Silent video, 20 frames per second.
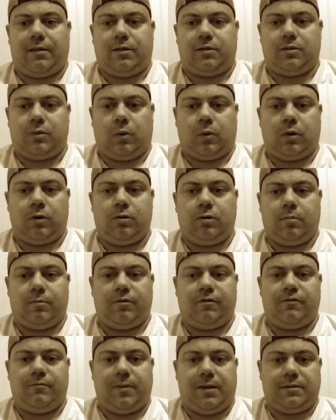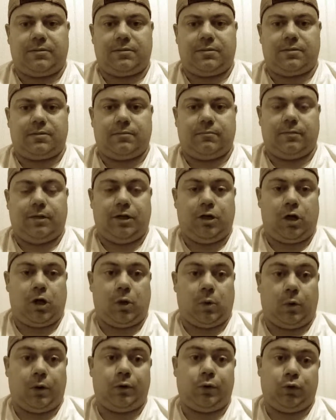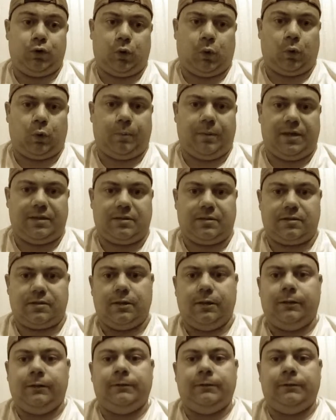the total number of bases, in short, total bases,